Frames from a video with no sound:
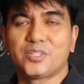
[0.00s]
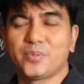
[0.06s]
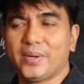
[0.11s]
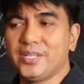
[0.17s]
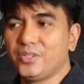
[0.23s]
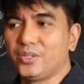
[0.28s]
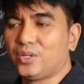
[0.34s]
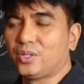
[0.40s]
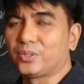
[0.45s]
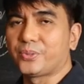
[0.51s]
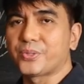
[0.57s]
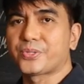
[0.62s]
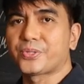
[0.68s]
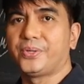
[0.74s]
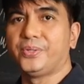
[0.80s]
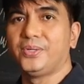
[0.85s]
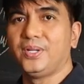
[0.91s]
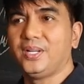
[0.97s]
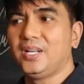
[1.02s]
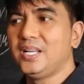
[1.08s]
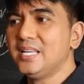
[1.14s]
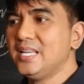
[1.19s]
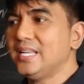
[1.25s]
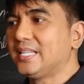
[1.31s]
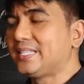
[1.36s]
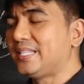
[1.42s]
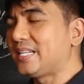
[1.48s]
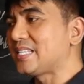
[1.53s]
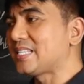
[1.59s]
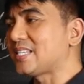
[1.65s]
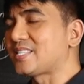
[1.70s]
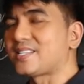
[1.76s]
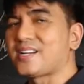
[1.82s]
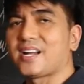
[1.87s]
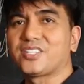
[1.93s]
is when you go to school, there is
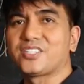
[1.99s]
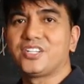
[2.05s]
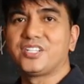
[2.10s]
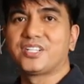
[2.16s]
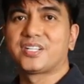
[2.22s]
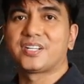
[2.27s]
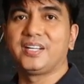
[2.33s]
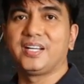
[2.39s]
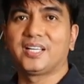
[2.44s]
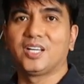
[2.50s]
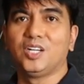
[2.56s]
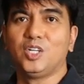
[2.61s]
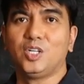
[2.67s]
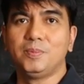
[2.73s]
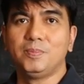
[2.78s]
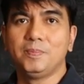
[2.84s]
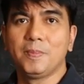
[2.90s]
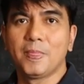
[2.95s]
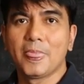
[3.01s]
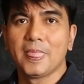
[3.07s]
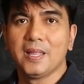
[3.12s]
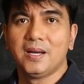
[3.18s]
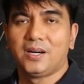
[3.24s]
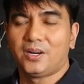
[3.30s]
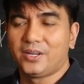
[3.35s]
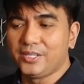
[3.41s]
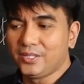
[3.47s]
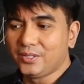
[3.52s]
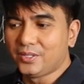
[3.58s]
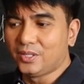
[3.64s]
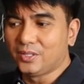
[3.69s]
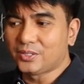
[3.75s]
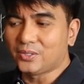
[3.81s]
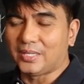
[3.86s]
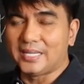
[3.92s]
a structured curriculum, or you
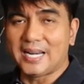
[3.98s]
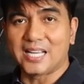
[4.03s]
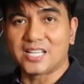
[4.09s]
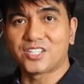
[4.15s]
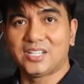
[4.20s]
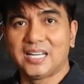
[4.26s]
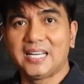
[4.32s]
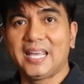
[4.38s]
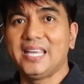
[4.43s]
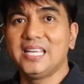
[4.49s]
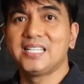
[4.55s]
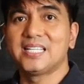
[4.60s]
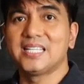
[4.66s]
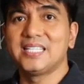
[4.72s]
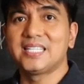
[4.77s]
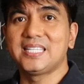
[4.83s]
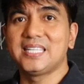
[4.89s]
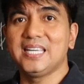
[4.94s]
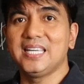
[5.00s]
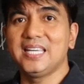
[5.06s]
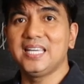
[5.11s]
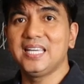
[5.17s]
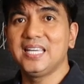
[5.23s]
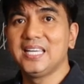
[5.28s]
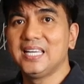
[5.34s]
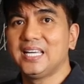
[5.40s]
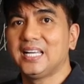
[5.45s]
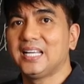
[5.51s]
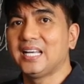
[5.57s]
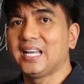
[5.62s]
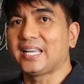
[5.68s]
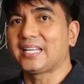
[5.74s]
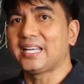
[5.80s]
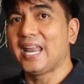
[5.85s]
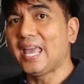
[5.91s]
go to a national agency
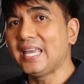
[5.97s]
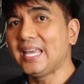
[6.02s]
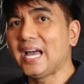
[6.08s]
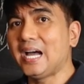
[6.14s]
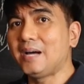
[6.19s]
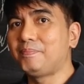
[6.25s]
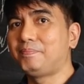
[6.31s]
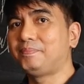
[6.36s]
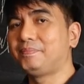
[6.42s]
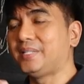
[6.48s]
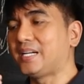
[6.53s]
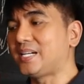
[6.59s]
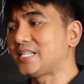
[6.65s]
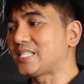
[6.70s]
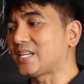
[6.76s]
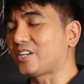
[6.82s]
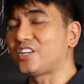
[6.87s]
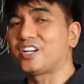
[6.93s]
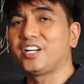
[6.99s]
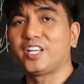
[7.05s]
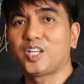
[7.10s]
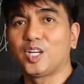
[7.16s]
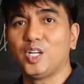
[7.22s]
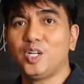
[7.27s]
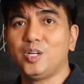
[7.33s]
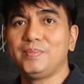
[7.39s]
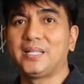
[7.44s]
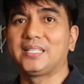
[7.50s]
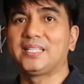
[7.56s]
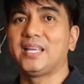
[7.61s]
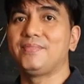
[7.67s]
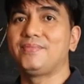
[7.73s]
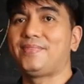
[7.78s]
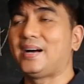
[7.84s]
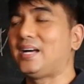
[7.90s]
like NAIAP, there is a curriculum that
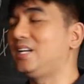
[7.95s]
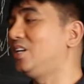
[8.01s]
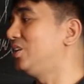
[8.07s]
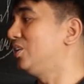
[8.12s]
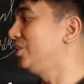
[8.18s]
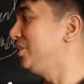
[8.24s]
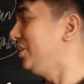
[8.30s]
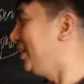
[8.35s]
they follow,